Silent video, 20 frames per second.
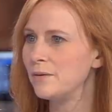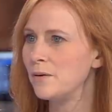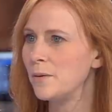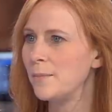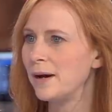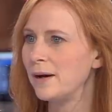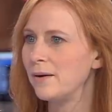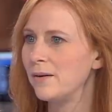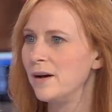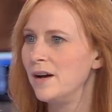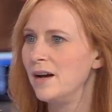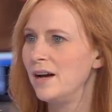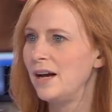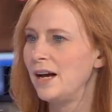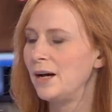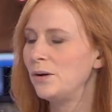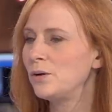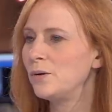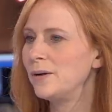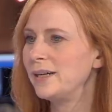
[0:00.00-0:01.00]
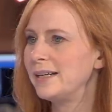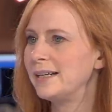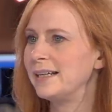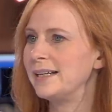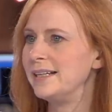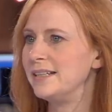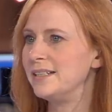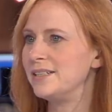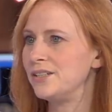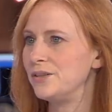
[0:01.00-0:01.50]
though, about how
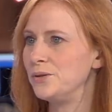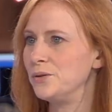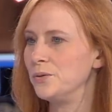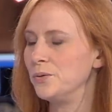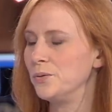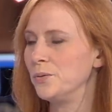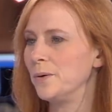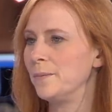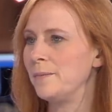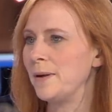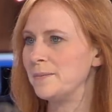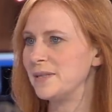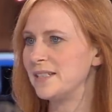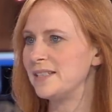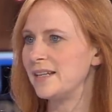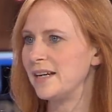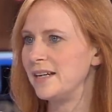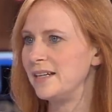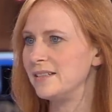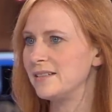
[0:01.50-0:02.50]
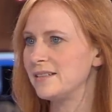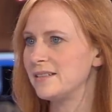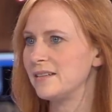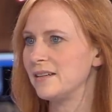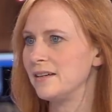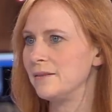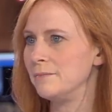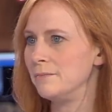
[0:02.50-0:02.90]
quickly do member states